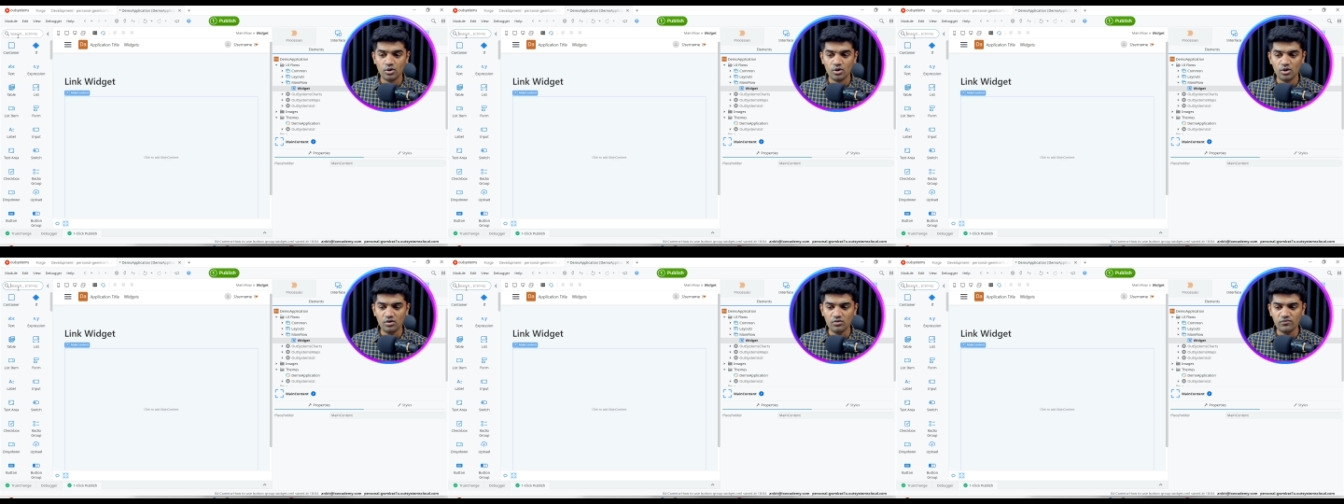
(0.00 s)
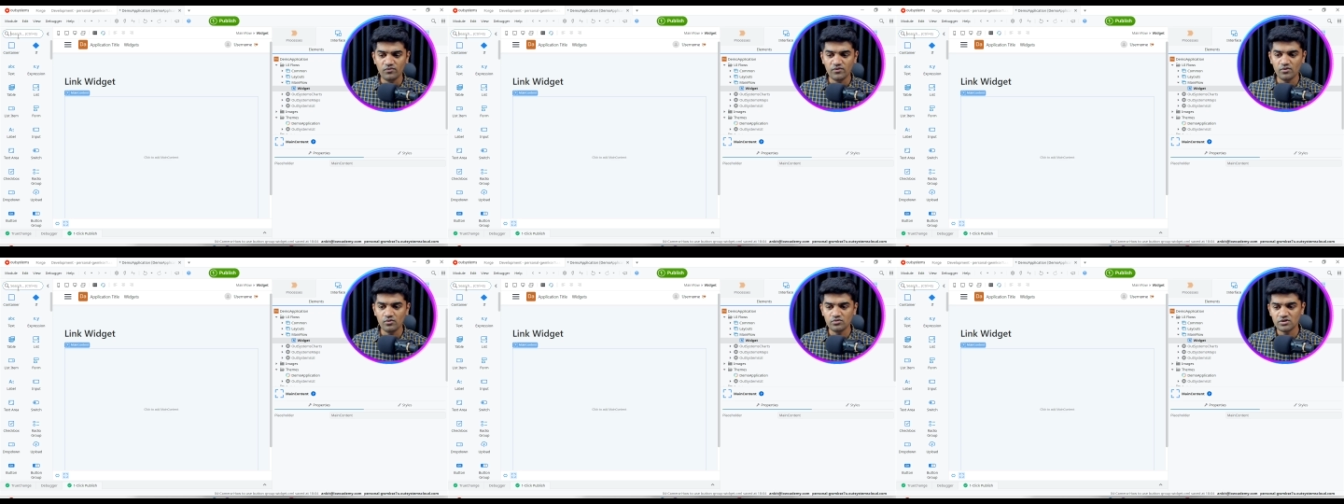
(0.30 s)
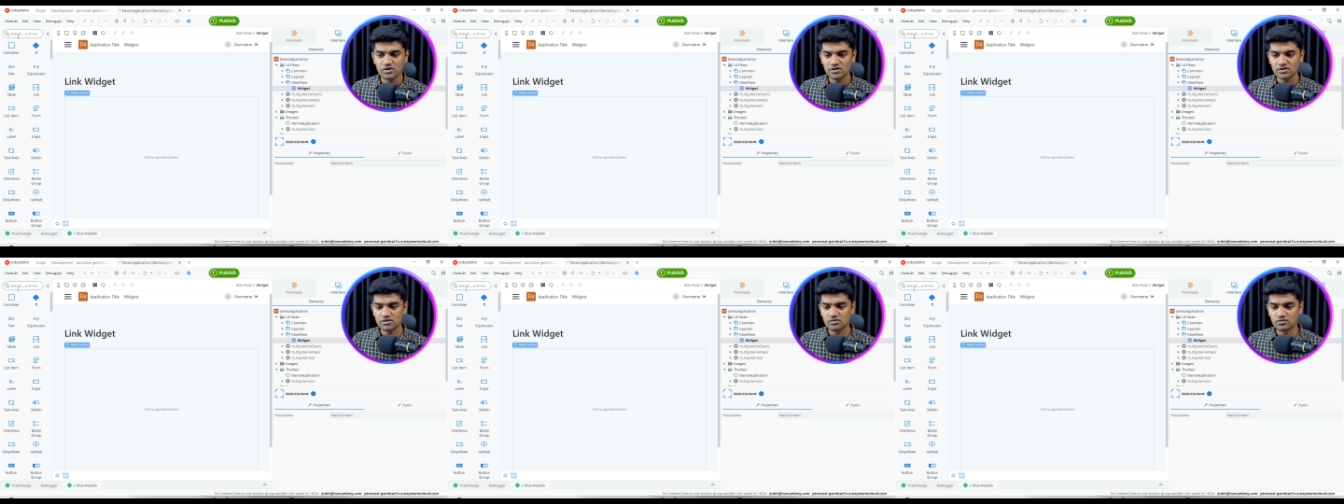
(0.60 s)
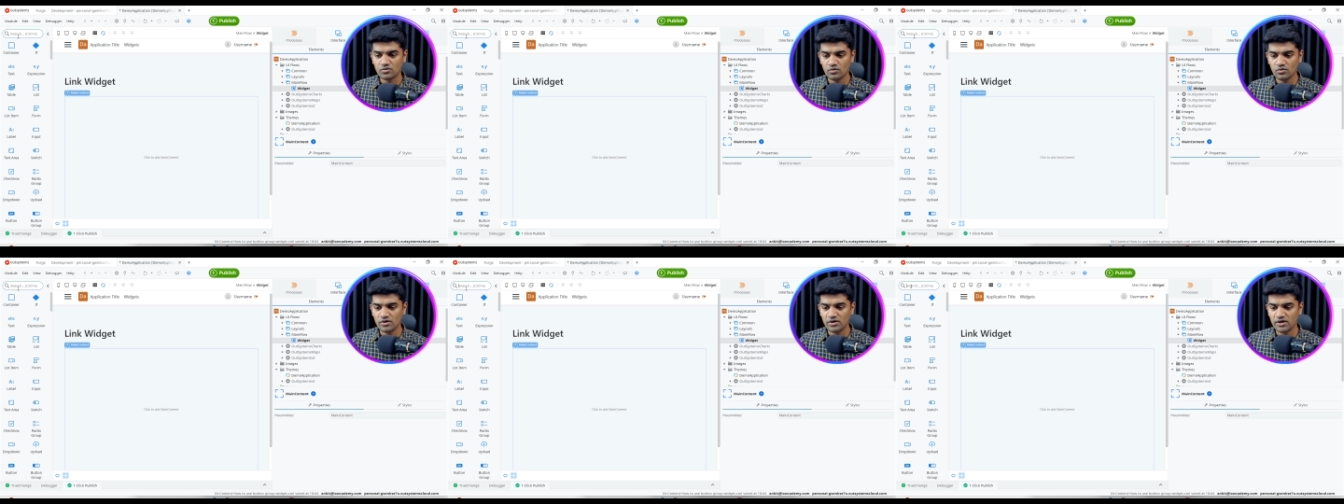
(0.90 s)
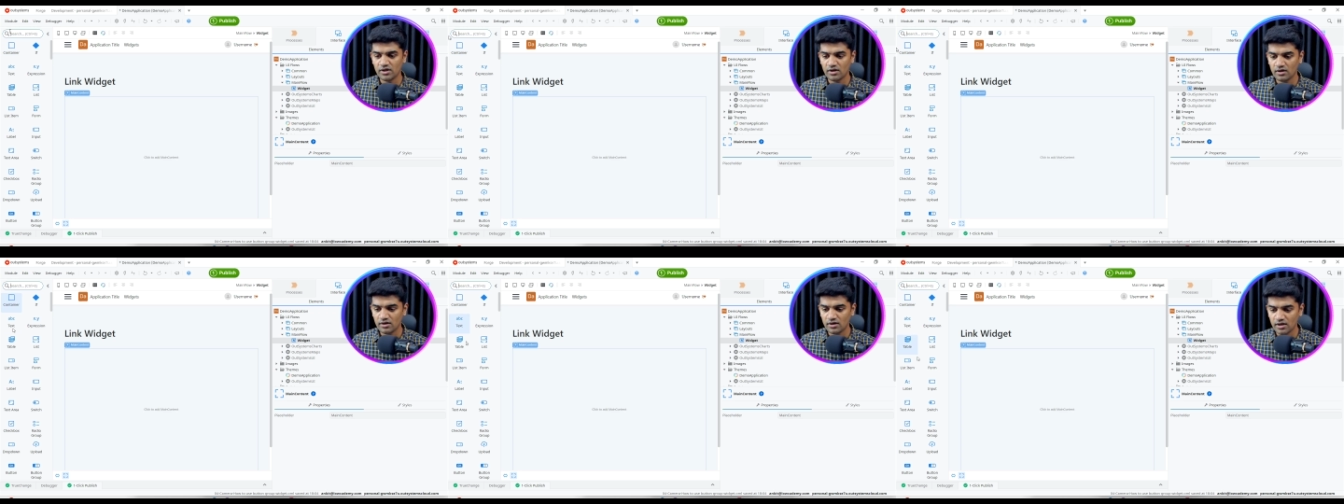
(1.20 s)
If you just go
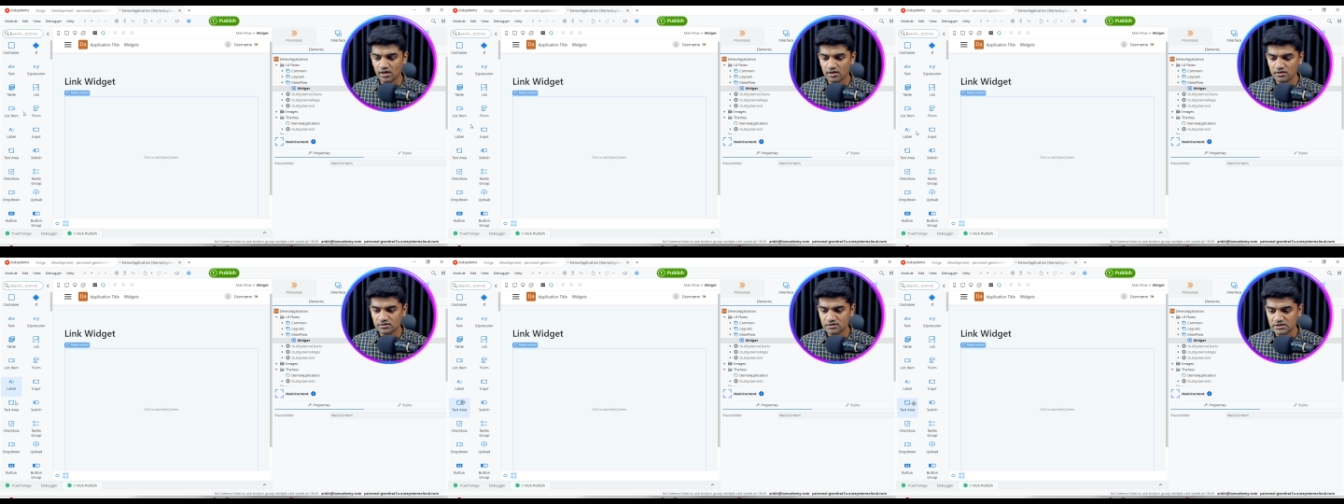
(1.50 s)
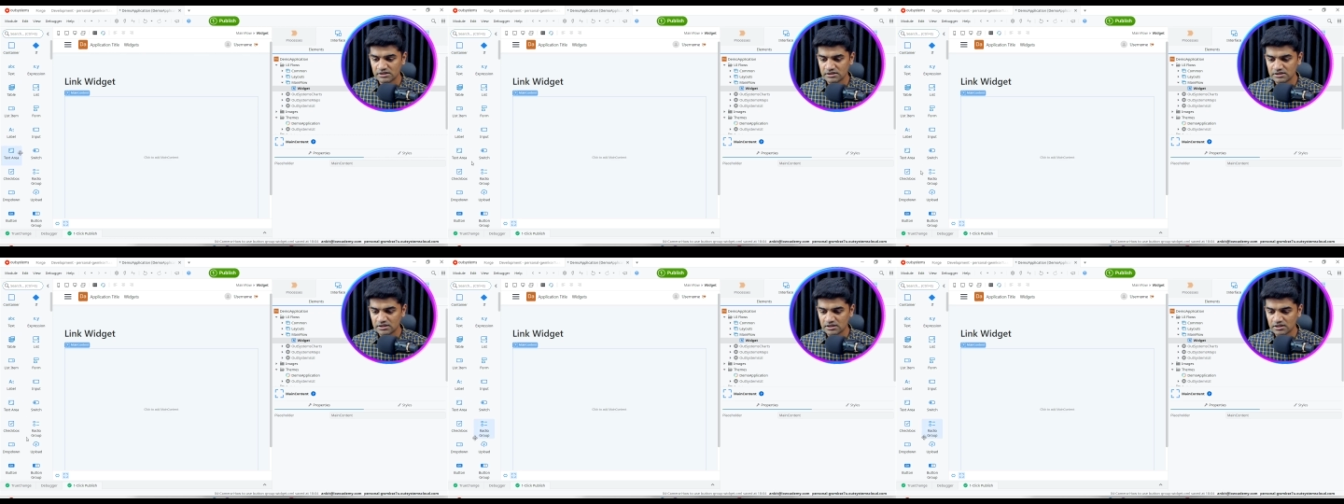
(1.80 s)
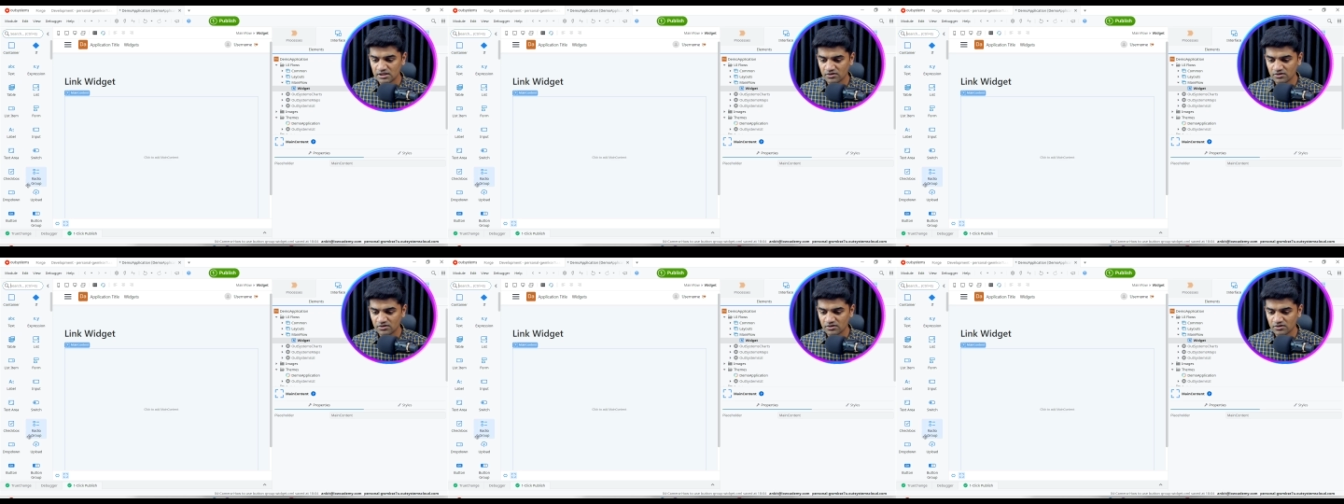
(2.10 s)
here and see the